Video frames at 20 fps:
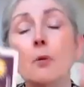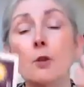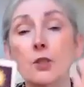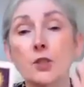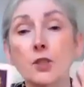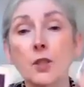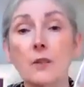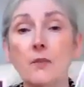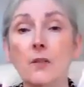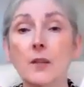
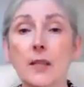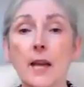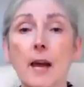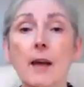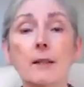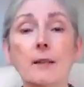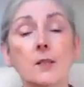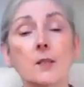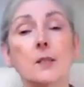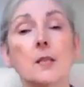portion of the
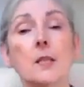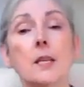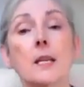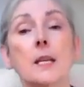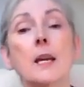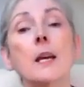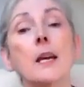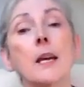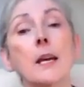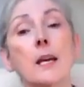
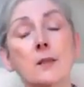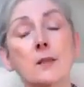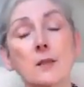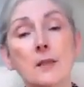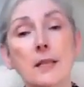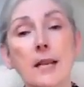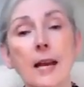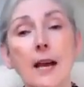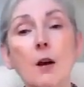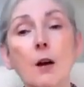galaxy
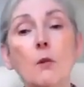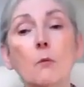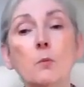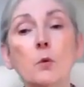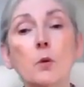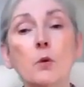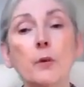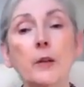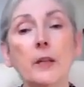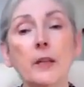is now
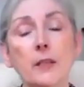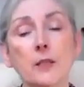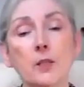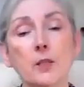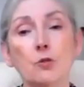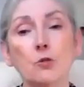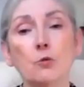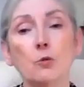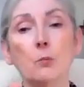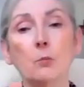moving
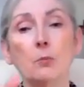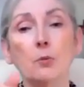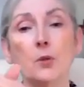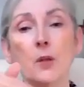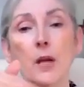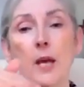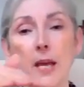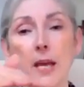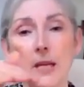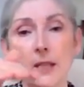into a
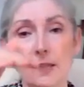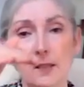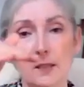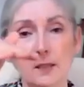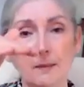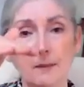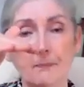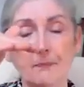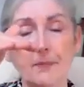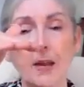
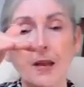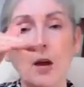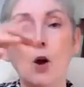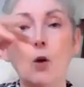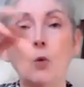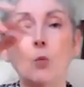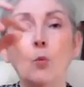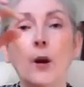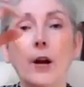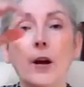place
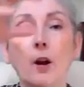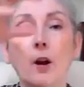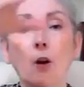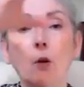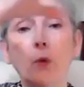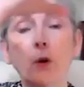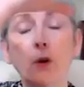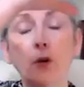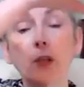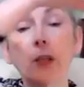
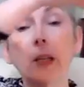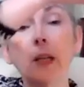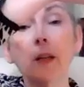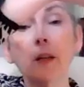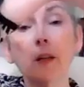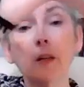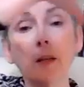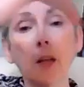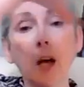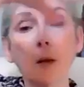where we're
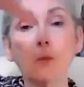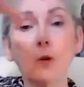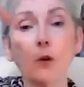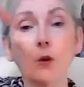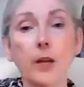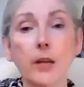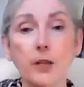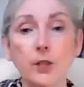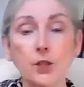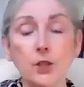getting a lot
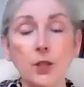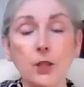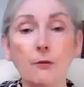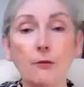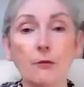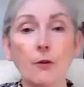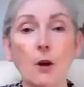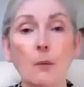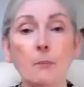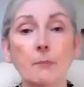more
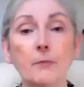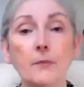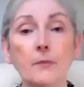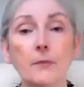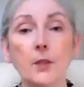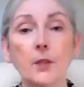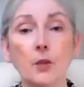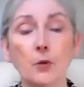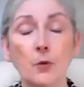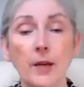energy
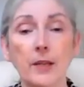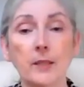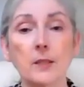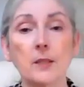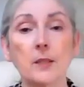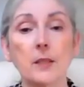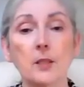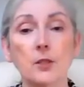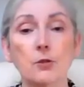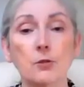from the
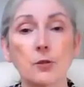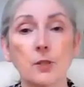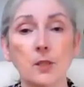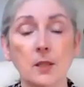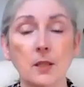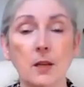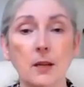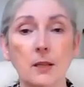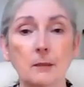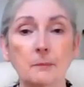grand central
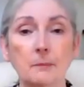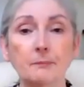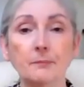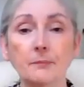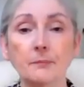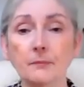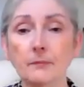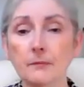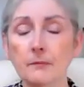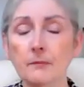sun.
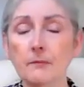